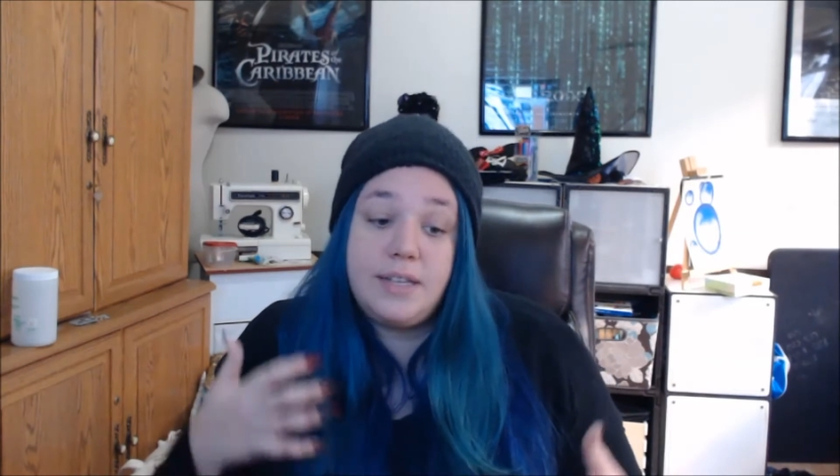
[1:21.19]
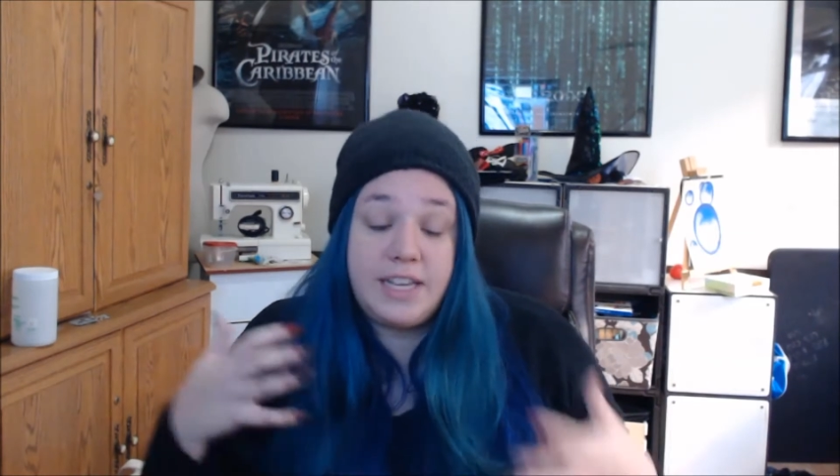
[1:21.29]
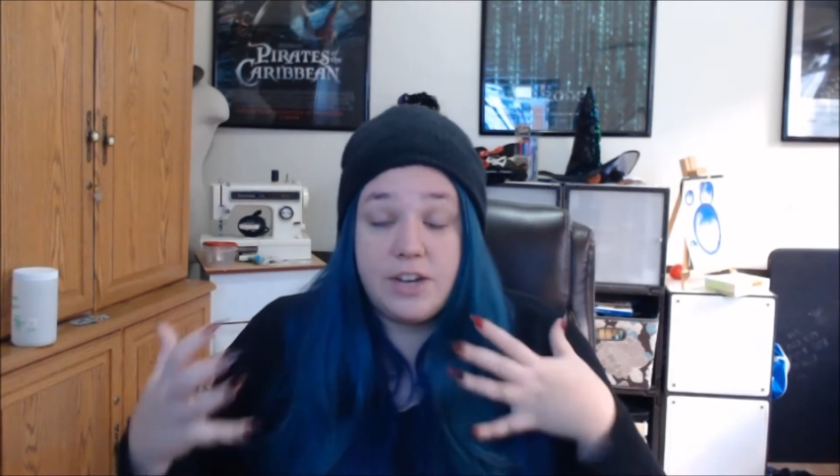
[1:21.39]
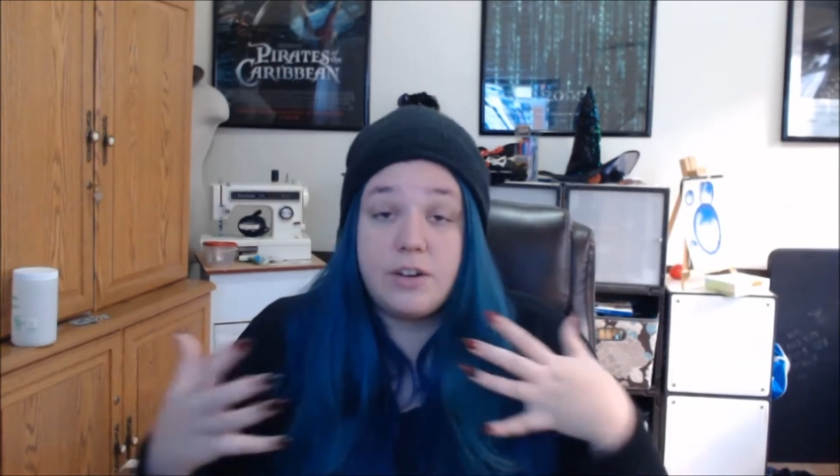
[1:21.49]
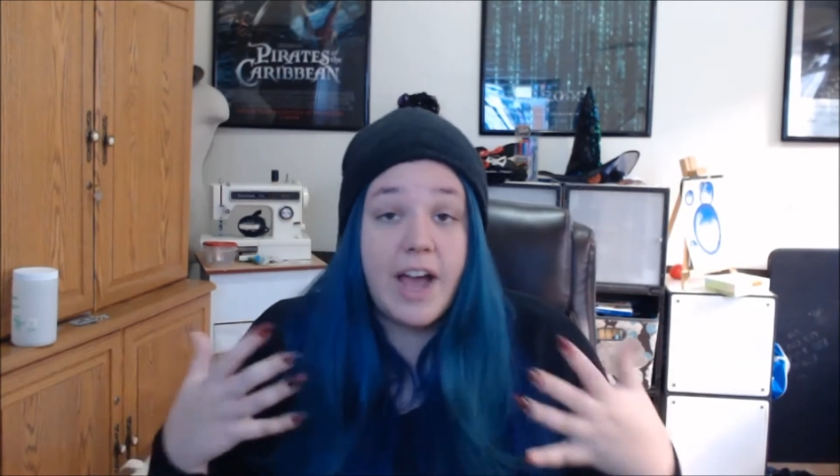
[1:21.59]

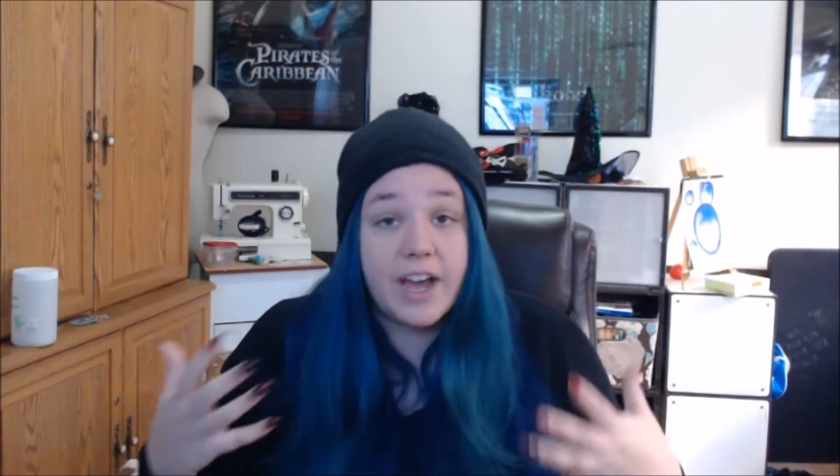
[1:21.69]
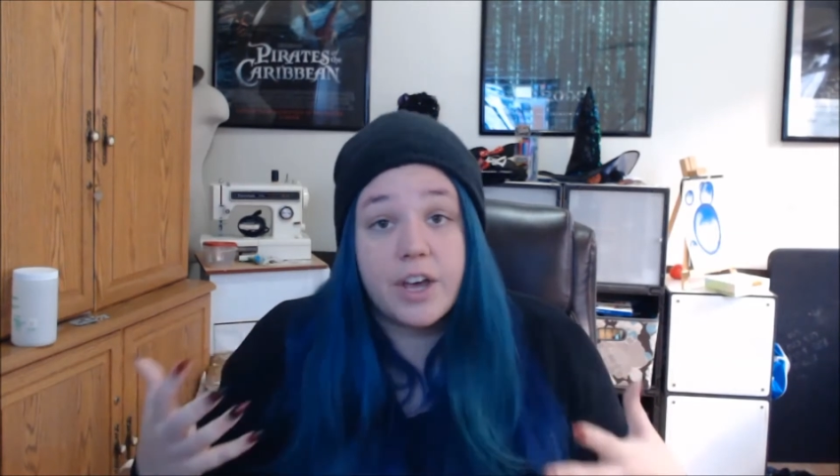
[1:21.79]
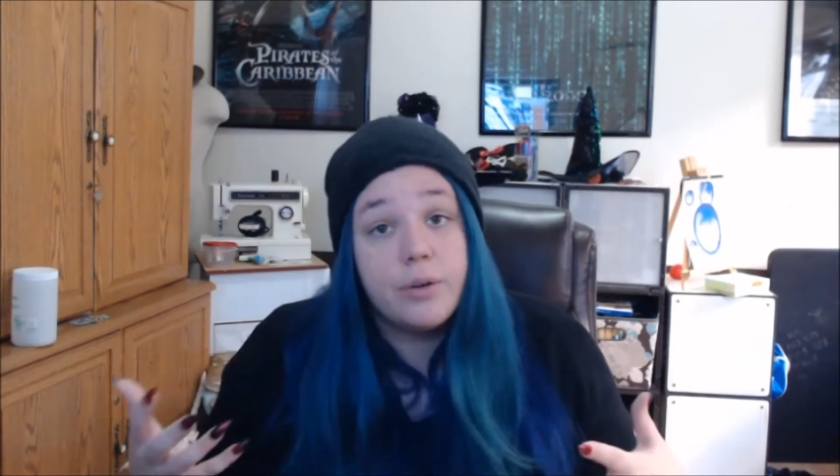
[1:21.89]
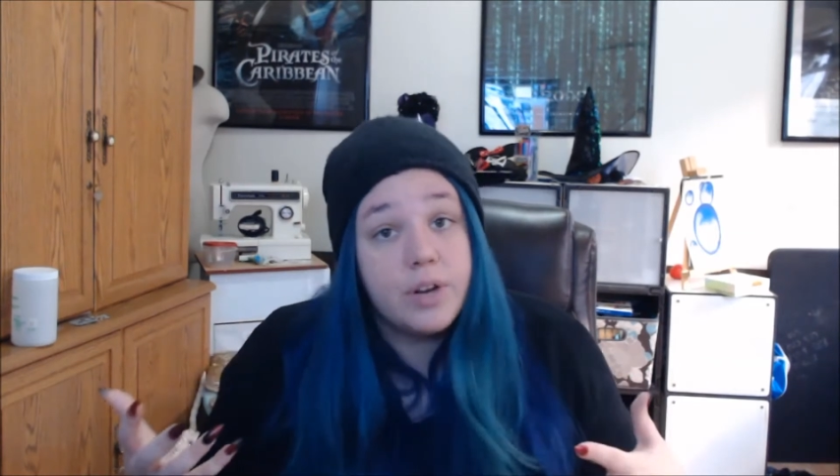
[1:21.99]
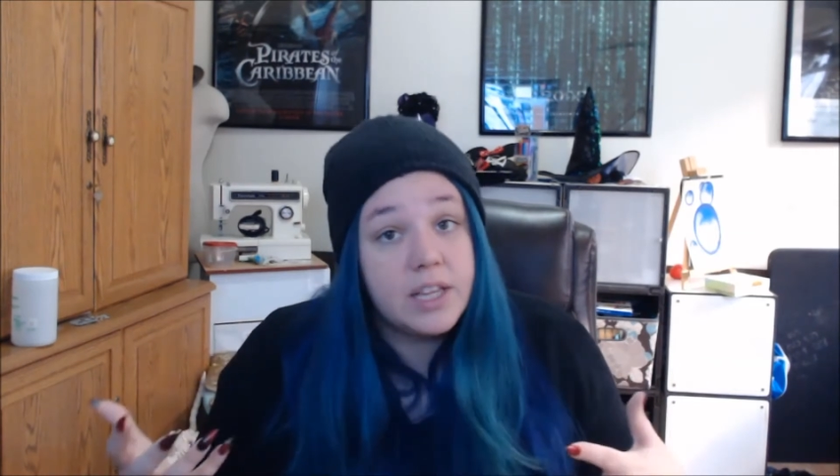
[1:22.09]
hear
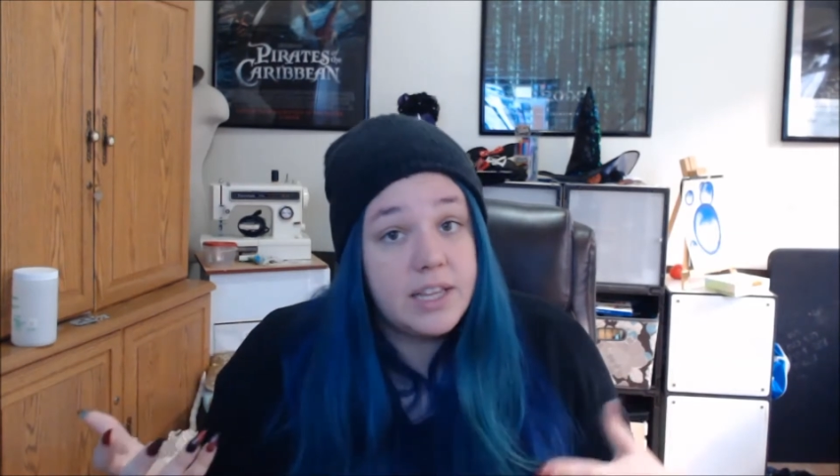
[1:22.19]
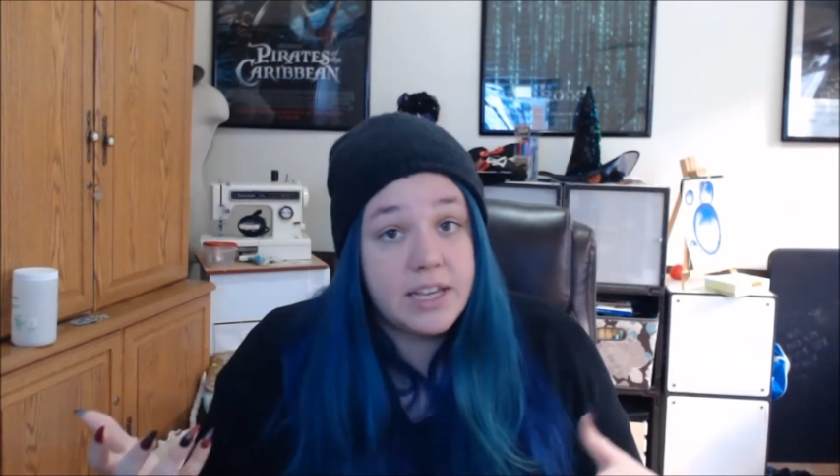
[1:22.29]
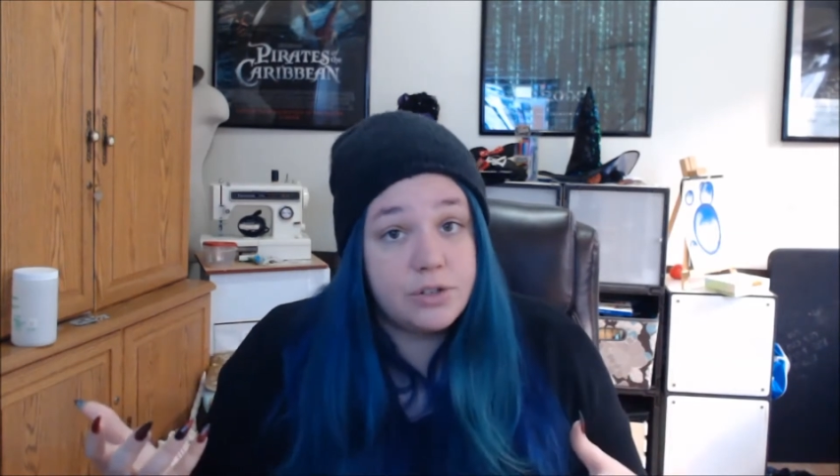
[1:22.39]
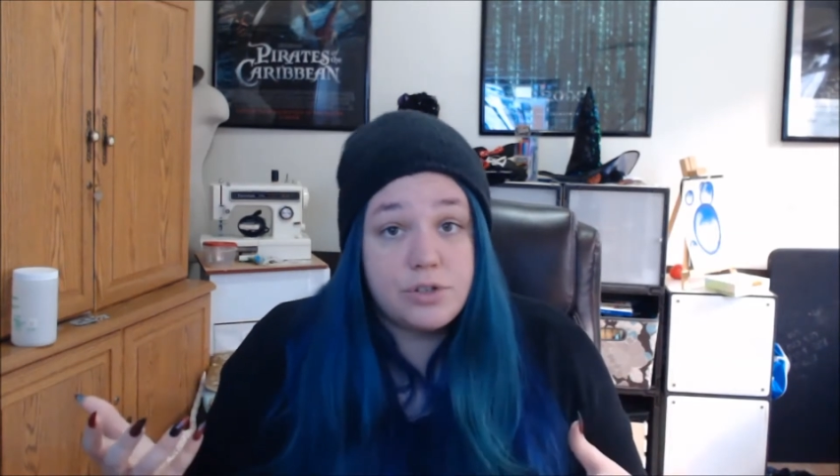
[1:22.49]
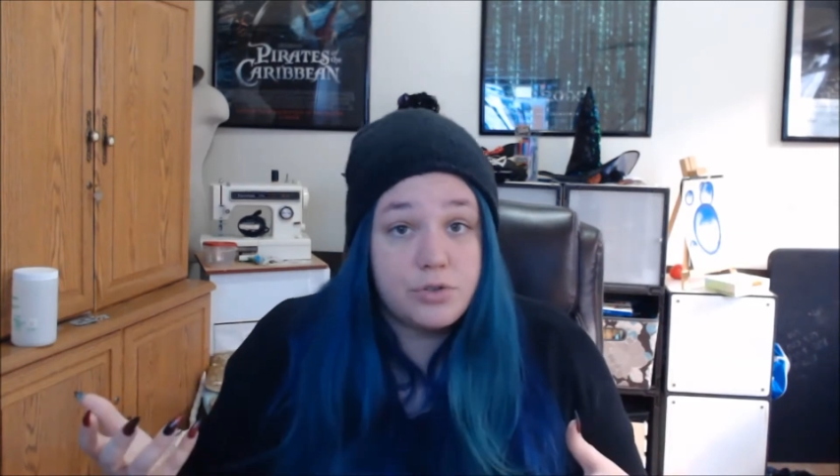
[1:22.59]
echoed in the
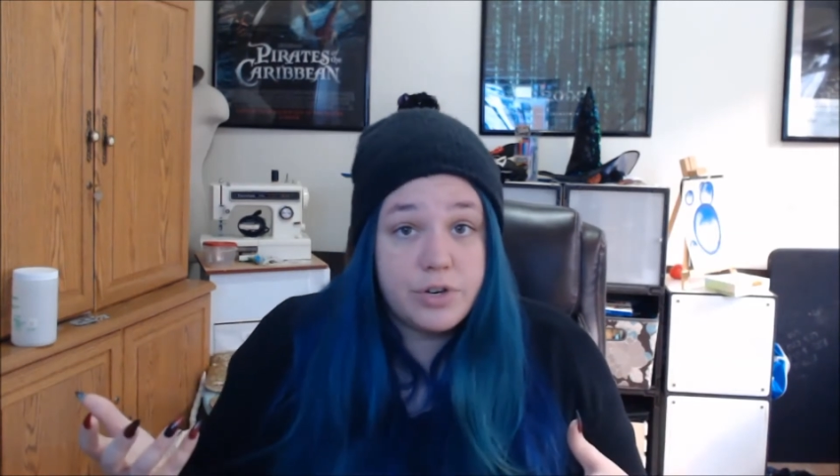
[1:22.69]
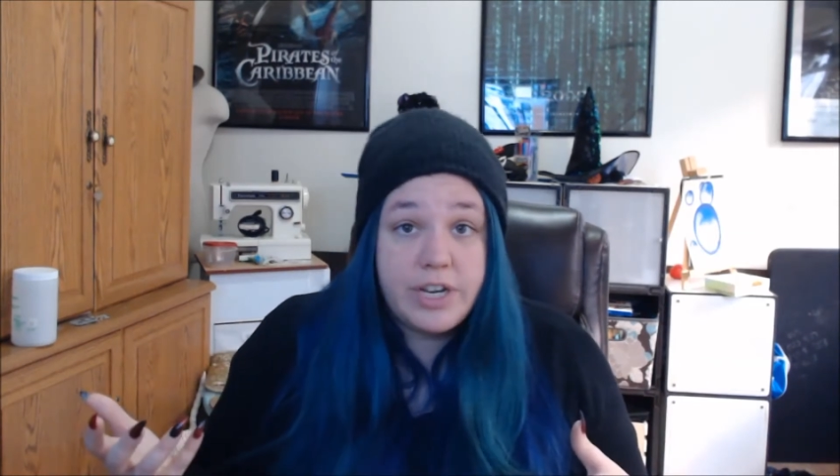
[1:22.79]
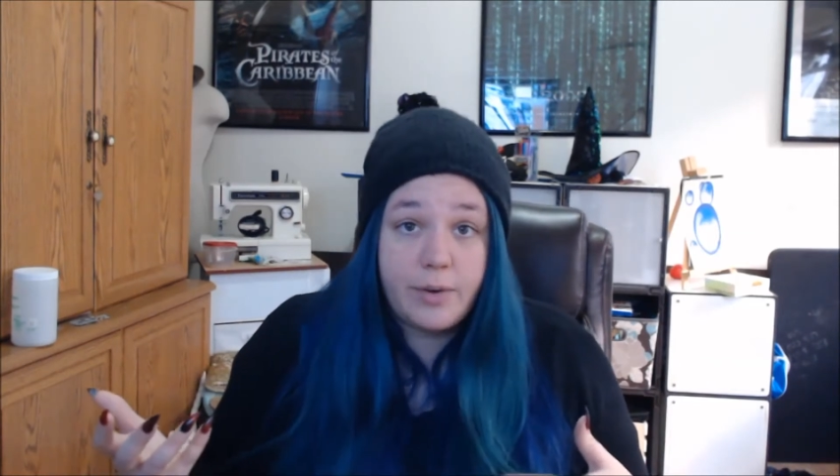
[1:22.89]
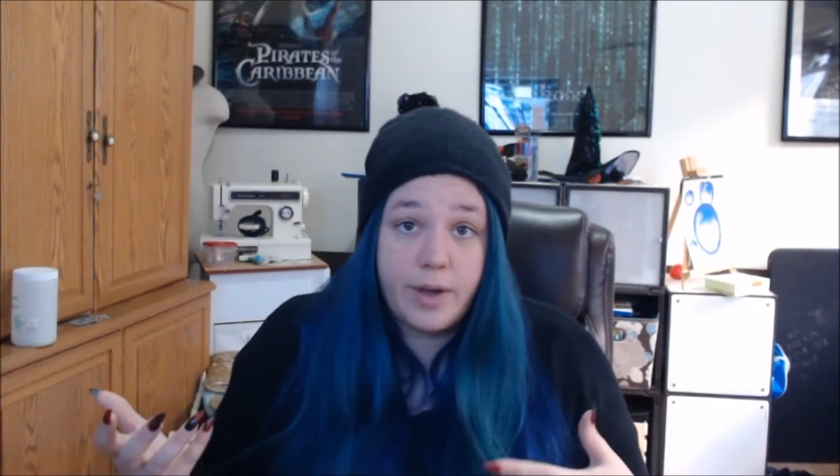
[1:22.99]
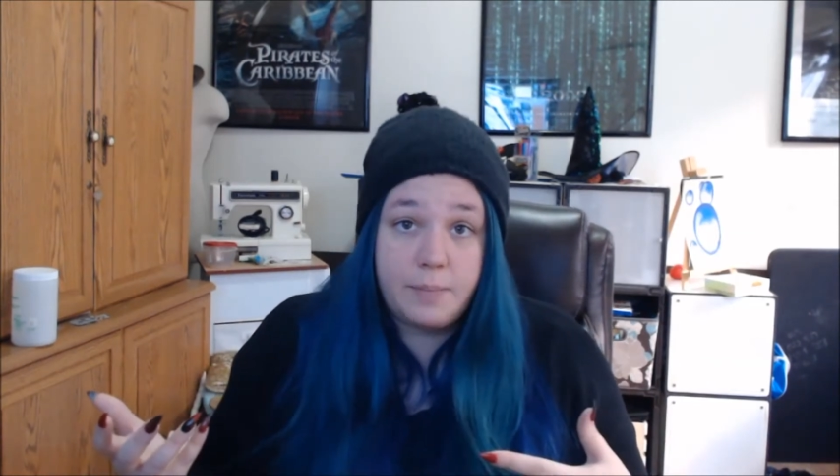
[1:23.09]

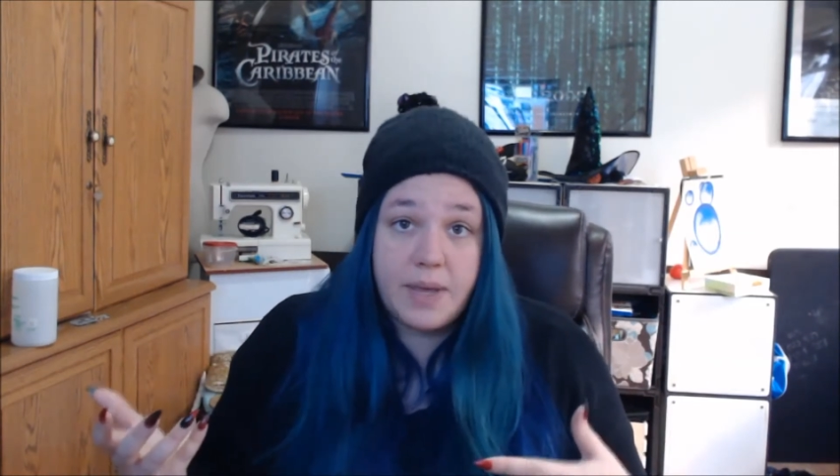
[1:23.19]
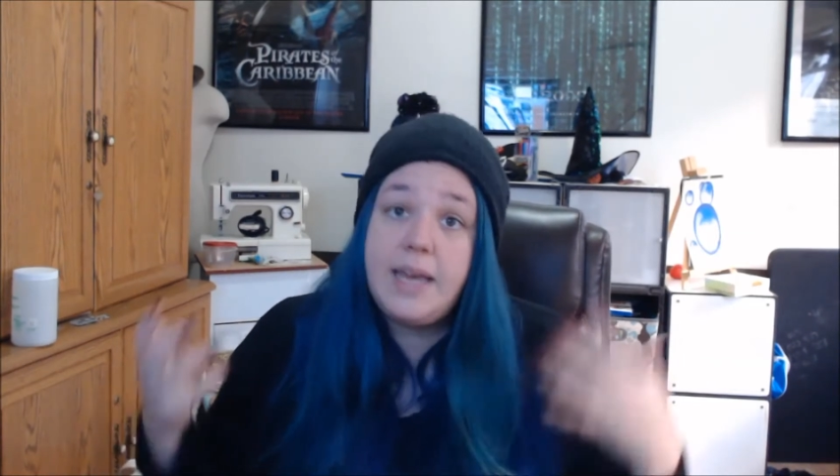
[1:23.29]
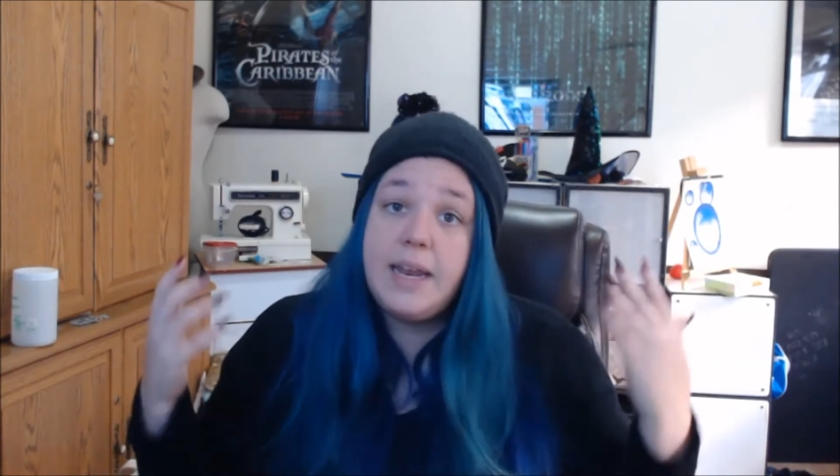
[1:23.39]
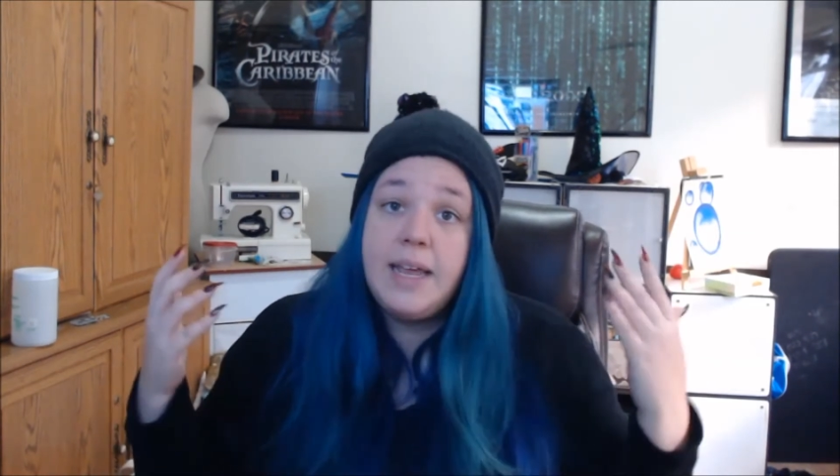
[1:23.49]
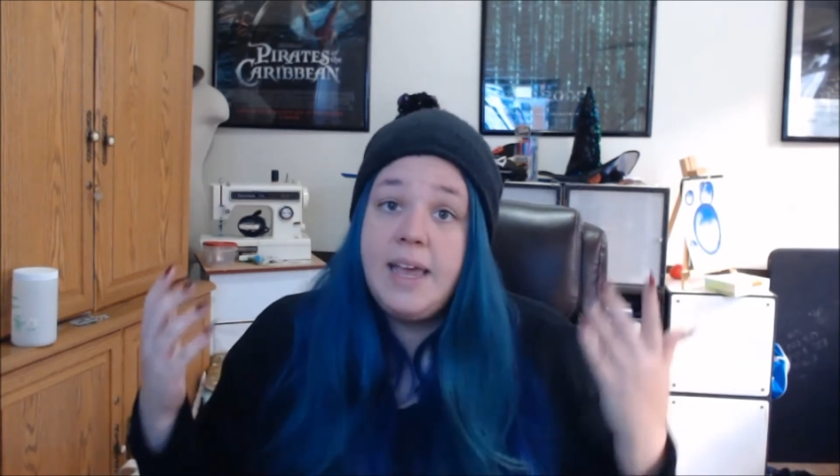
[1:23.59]
industry quite a
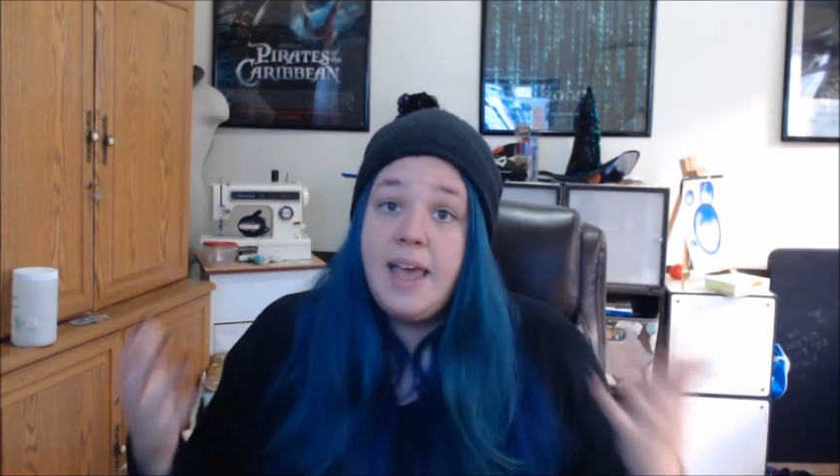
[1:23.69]
bit.